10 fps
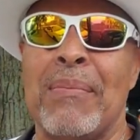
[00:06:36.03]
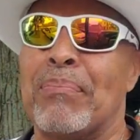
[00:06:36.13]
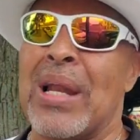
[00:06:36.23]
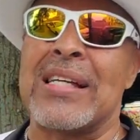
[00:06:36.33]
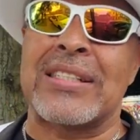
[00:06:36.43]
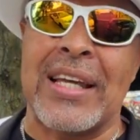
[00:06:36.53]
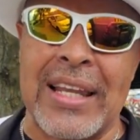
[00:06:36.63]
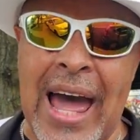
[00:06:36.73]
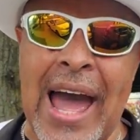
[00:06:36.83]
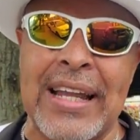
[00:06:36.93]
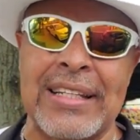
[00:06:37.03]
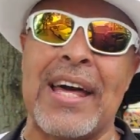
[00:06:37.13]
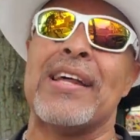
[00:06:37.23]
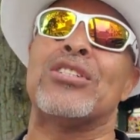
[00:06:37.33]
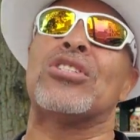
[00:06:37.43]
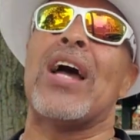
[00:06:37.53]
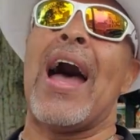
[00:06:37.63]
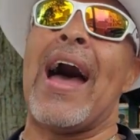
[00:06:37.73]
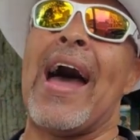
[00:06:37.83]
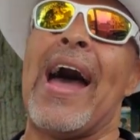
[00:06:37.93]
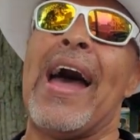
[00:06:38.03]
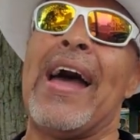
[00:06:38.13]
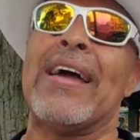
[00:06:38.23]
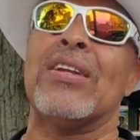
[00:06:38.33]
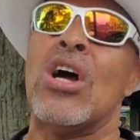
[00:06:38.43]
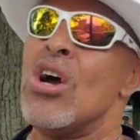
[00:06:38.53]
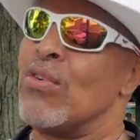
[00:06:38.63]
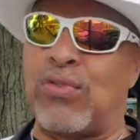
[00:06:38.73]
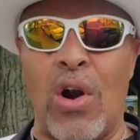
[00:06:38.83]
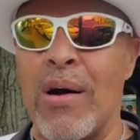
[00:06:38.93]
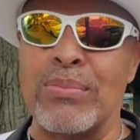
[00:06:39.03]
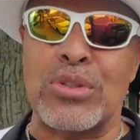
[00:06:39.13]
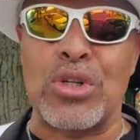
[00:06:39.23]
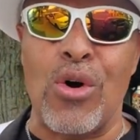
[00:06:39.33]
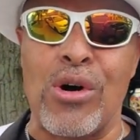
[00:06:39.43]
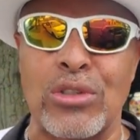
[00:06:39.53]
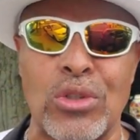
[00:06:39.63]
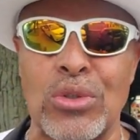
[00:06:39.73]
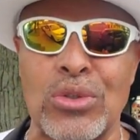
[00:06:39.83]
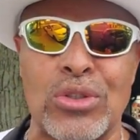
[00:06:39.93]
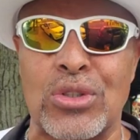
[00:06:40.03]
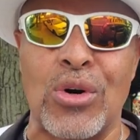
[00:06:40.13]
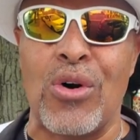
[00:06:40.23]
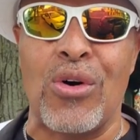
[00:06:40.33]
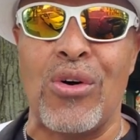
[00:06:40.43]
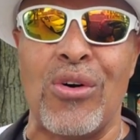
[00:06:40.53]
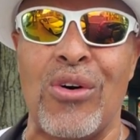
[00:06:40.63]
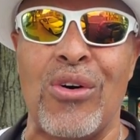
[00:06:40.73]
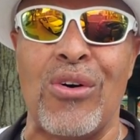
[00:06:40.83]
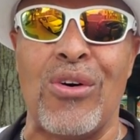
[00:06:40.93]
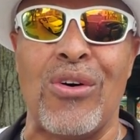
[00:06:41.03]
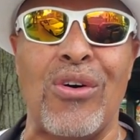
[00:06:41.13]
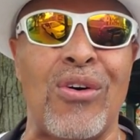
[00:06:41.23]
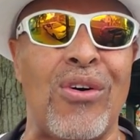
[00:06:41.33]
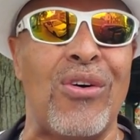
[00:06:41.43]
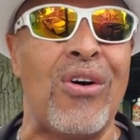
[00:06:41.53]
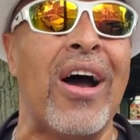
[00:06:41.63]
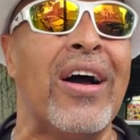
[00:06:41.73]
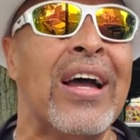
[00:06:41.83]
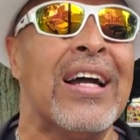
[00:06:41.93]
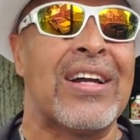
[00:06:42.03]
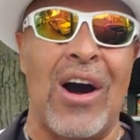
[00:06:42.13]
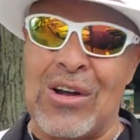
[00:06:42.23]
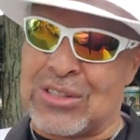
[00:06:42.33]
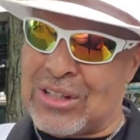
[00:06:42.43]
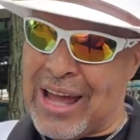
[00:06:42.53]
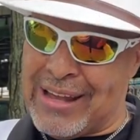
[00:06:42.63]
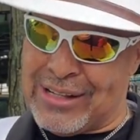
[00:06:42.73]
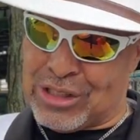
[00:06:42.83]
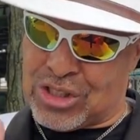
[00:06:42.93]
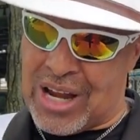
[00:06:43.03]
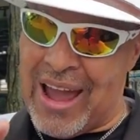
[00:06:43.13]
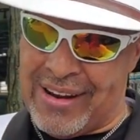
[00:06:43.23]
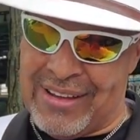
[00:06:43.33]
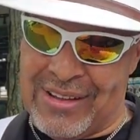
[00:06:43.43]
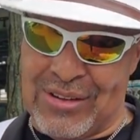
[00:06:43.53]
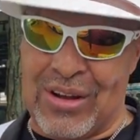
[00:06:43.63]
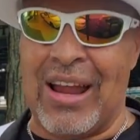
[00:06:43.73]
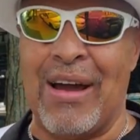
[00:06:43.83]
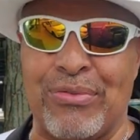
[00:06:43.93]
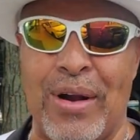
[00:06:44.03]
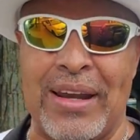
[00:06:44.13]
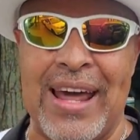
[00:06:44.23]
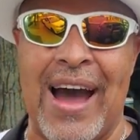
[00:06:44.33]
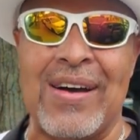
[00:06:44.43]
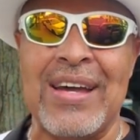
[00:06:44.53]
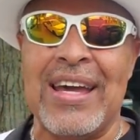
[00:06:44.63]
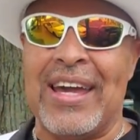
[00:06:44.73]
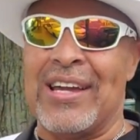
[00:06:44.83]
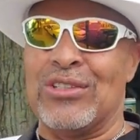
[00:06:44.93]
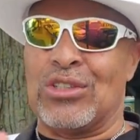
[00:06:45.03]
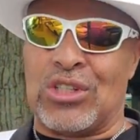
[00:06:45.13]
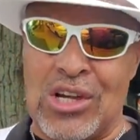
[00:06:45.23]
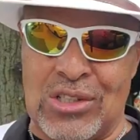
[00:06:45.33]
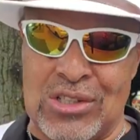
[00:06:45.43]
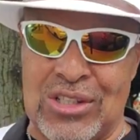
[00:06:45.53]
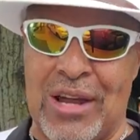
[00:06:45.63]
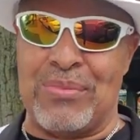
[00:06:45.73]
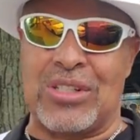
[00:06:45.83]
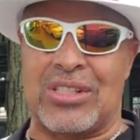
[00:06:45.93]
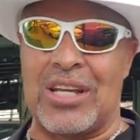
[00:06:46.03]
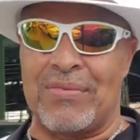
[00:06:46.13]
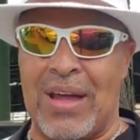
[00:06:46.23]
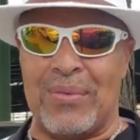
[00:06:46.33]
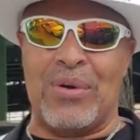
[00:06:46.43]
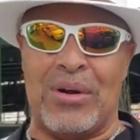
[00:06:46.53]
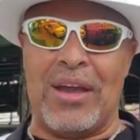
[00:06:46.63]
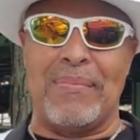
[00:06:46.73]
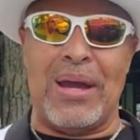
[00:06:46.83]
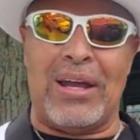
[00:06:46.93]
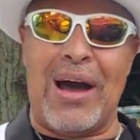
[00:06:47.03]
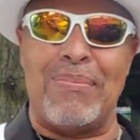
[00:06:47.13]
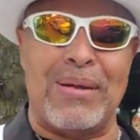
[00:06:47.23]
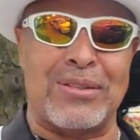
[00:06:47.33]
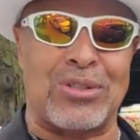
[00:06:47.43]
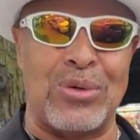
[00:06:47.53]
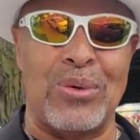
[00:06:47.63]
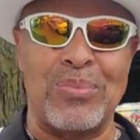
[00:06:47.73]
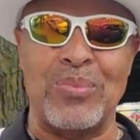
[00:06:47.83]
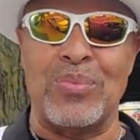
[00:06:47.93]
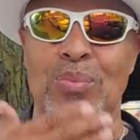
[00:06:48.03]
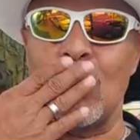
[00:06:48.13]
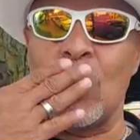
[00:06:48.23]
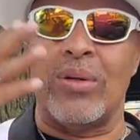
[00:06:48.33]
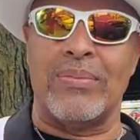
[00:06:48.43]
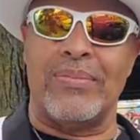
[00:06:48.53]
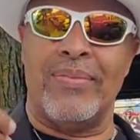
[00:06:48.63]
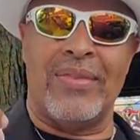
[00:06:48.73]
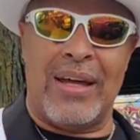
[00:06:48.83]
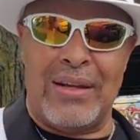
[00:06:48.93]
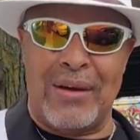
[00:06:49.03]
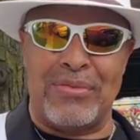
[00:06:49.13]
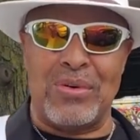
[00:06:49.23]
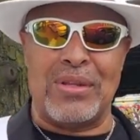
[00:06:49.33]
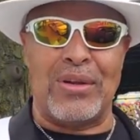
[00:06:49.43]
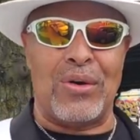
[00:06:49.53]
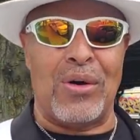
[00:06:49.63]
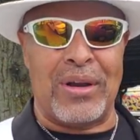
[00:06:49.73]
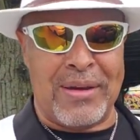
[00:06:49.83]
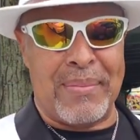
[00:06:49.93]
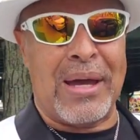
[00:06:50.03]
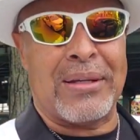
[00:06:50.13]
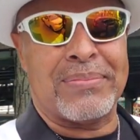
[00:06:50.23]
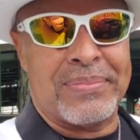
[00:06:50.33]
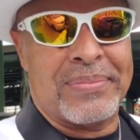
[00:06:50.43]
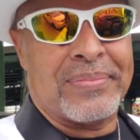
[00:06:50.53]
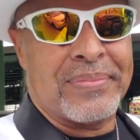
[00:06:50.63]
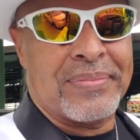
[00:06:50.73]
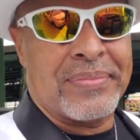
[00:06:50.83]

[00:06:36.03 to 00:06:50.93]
blessed light, let it shine from shore to shore. God's light is shining in your life right now. In Jesus' name, receive that word. Amen. God bless you. I love you in the Lord. Amen.